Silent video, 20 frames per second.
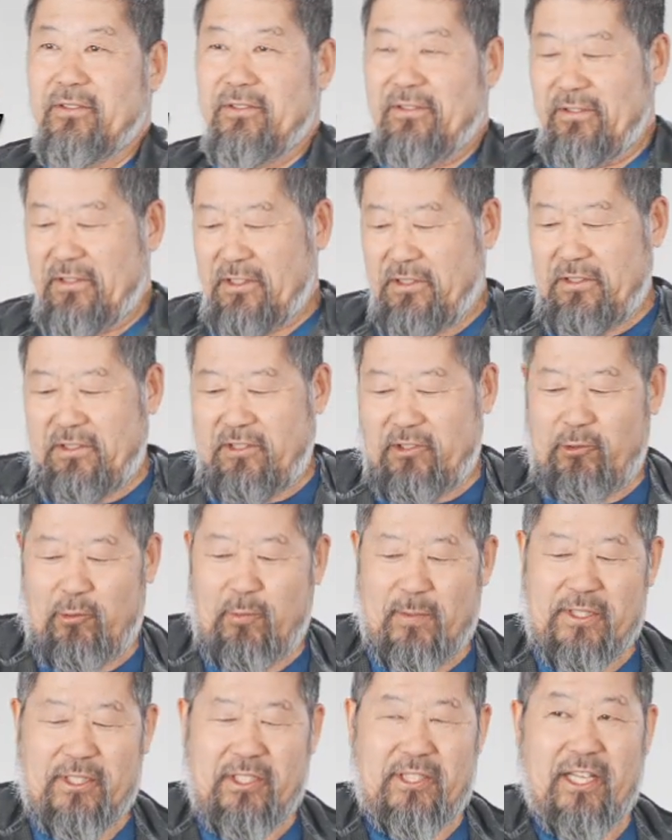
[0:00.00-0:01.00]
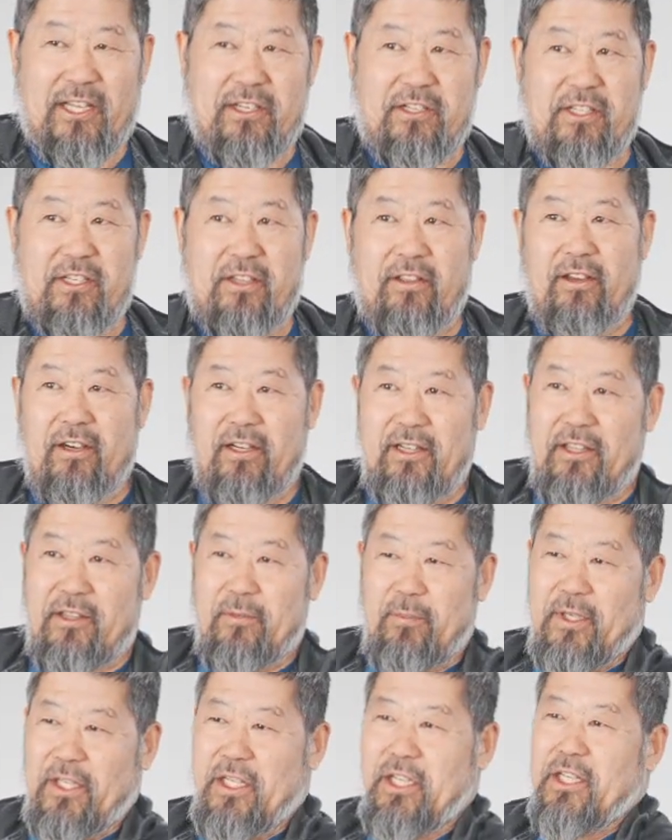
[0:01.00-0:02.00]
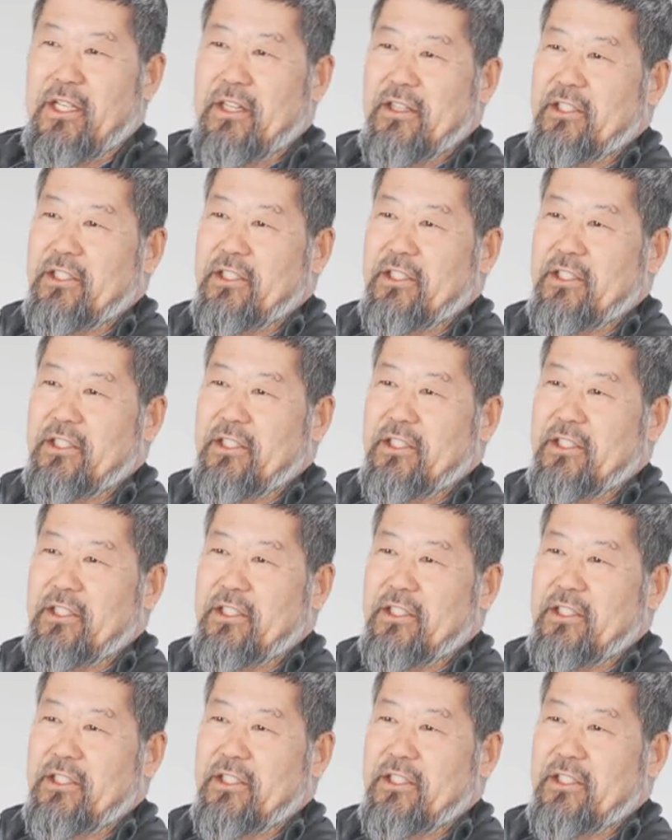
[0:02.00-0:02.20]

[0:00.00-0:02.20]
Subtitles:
There's so much tension there. At the beginning,